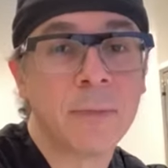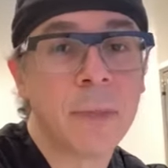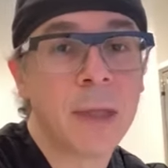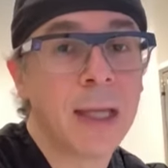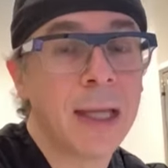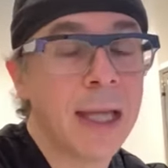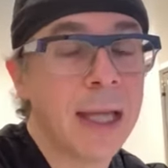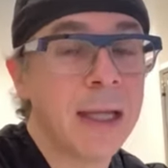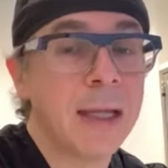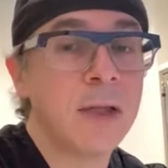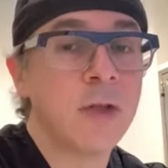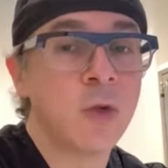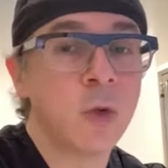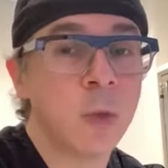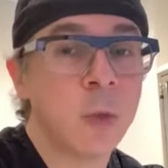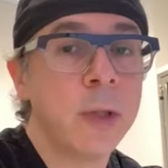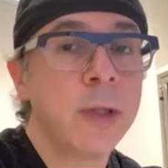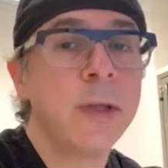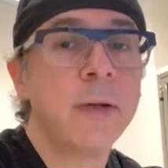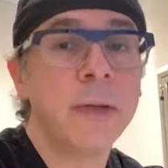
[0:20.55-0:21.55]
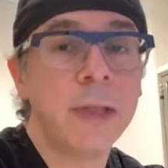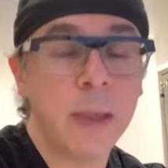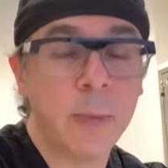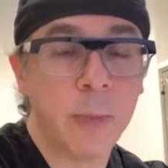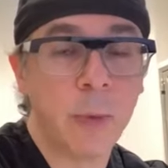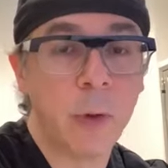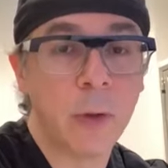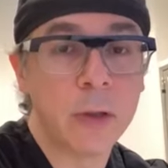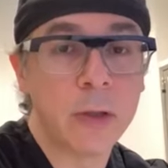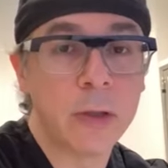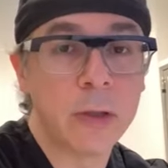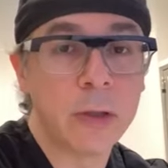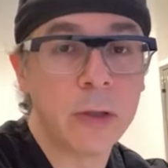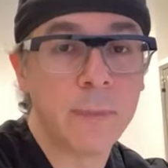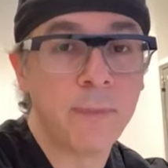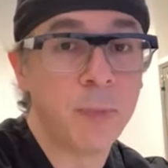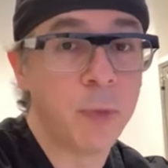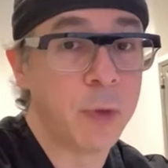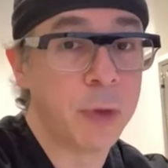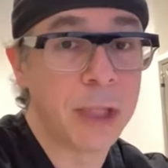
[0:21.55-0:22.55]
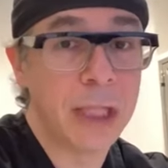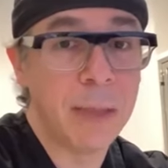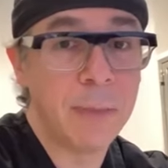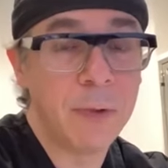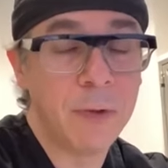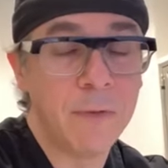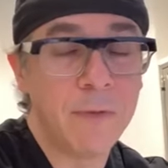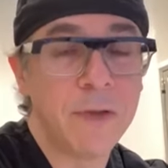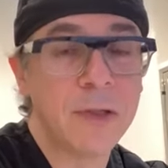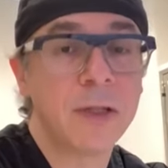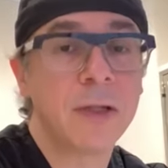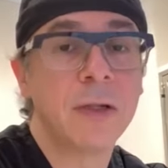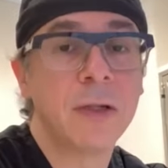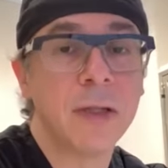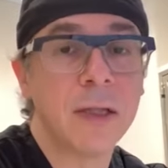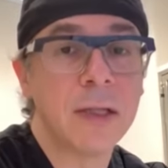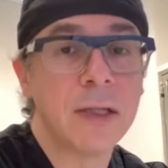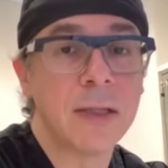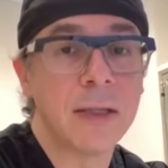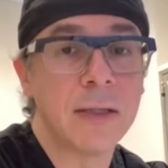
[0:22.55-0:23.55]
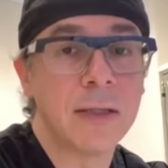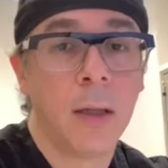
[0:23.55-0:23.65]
It is really, really important to keep your physical distance.